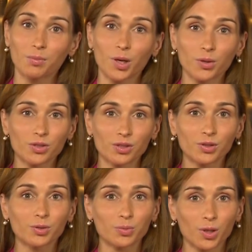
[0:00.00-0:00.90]
Most of
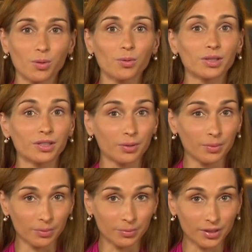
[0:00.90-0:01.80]
you probably
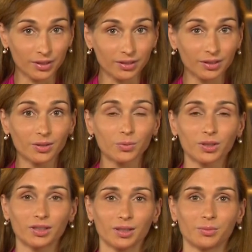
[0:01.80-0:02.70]
remember
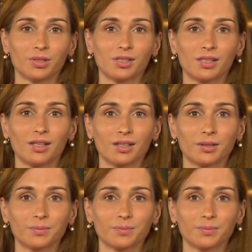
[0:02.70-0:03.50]
what numbers are.